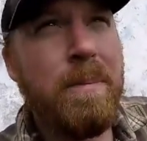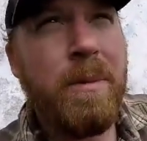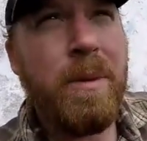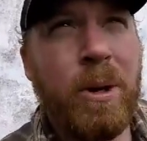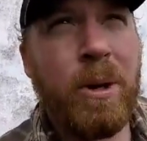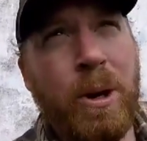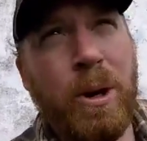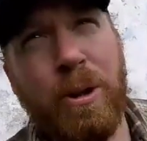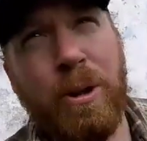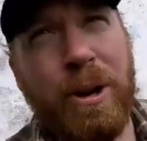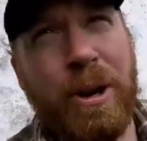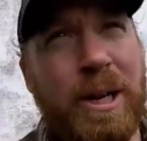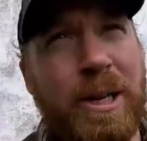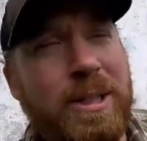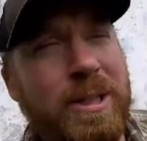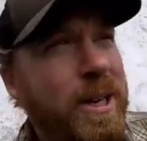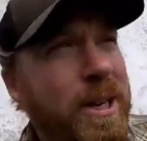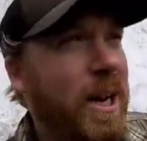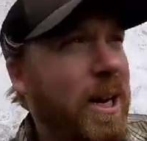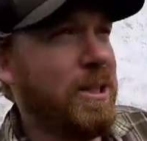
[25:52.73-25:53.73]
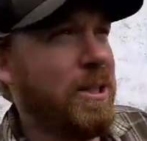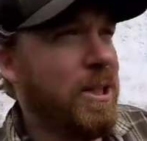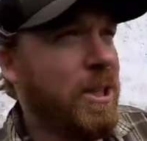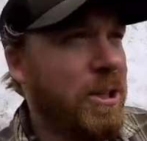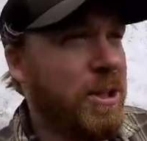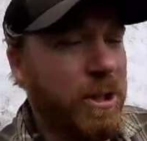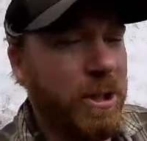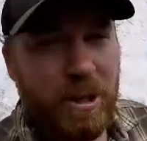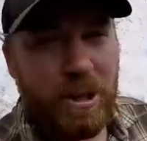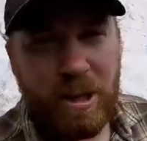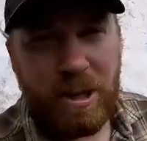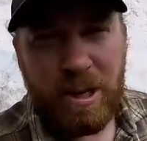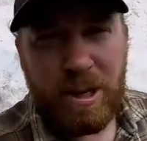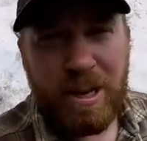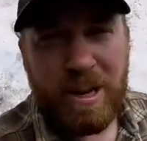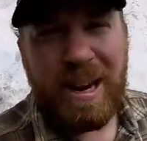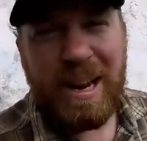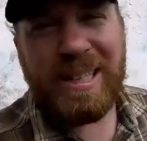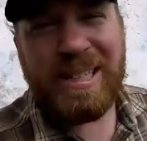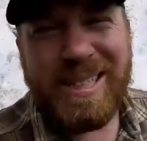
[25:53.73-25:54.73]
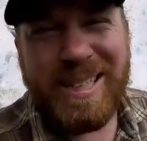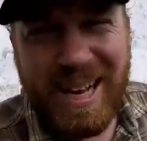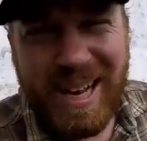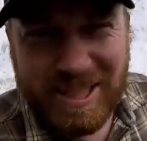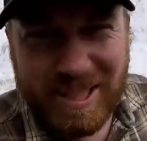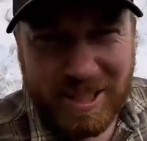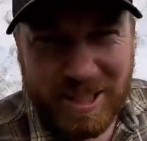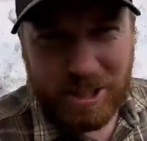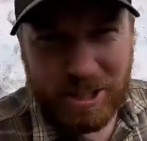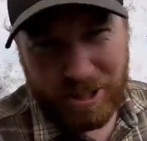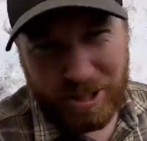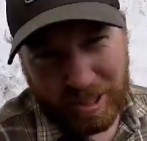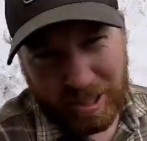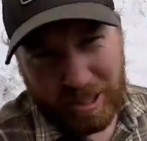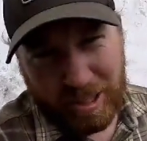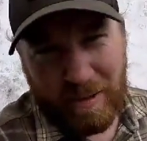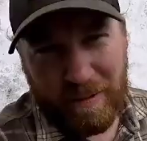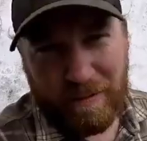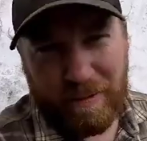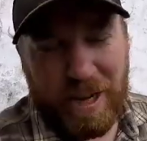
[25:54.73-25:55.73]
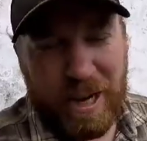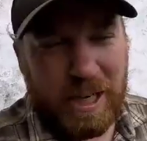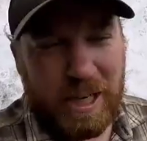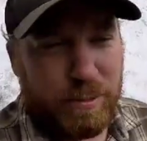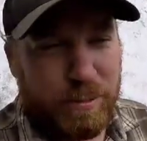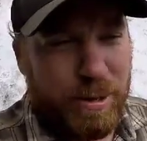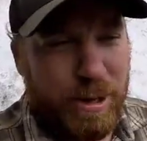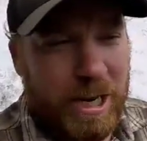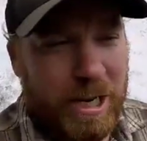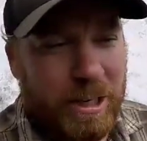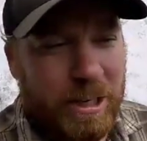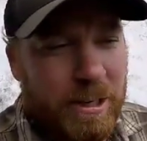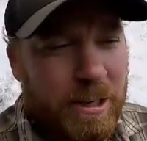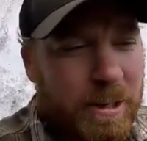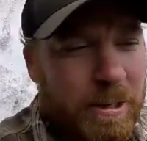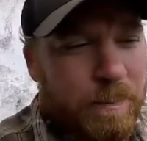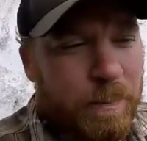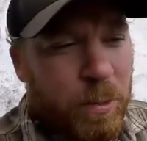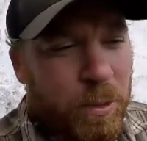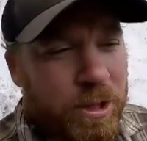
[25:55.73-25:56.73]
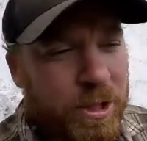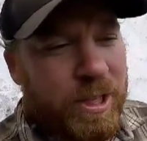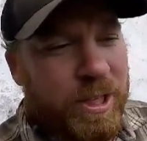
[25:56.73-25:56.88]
I'll go to the next gas station. Next gas station can give cash back. Went to the